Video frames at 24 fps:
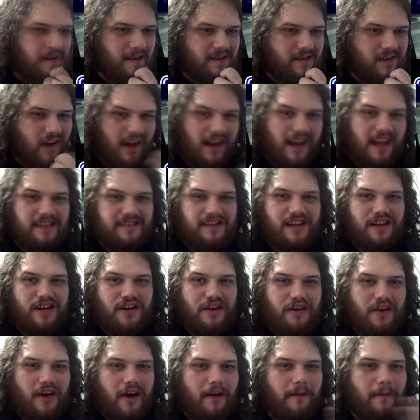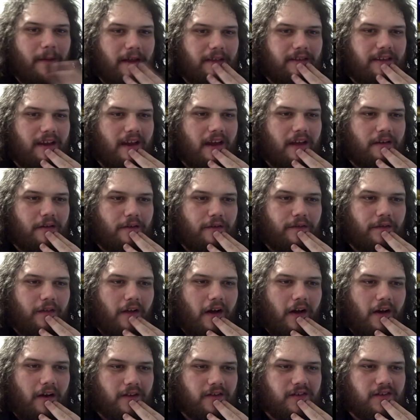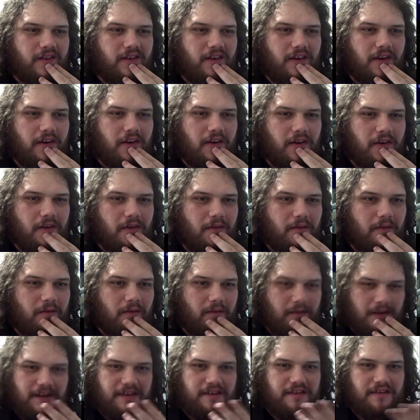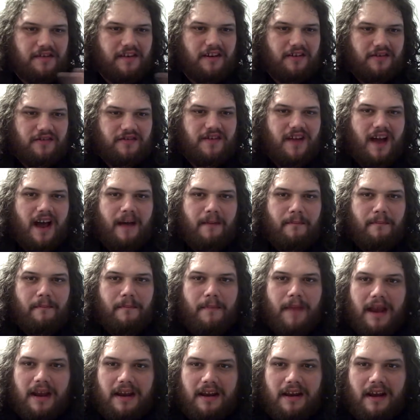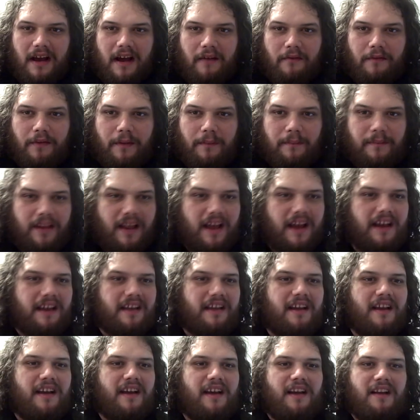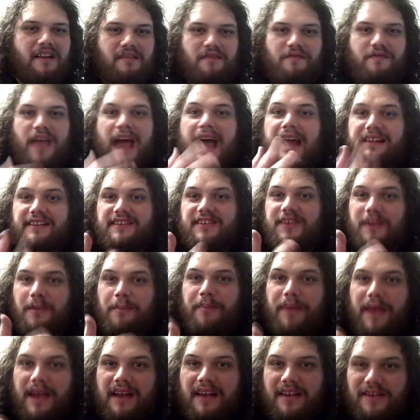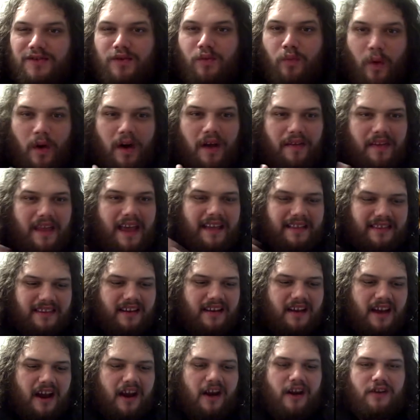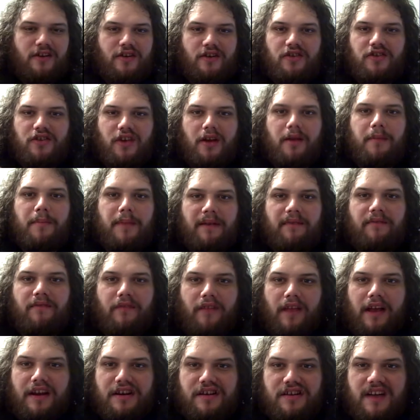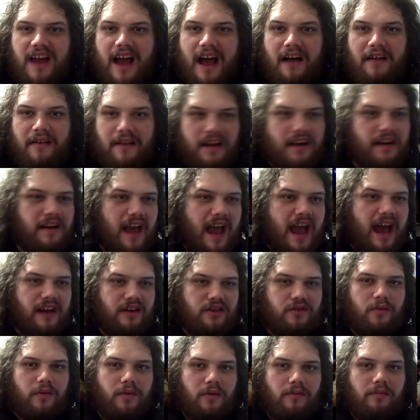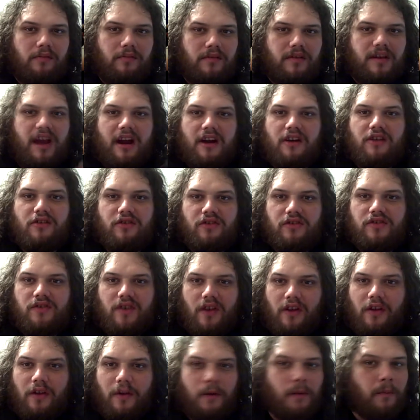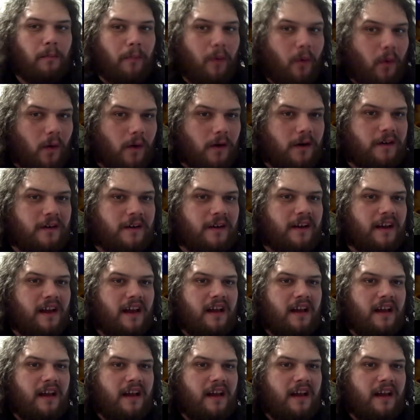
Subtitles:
So I guess I should talk about the other flaws too, which there's not many of them. Like, that's the biggest one, that the characters could have been fleshed out and actual characters a little more.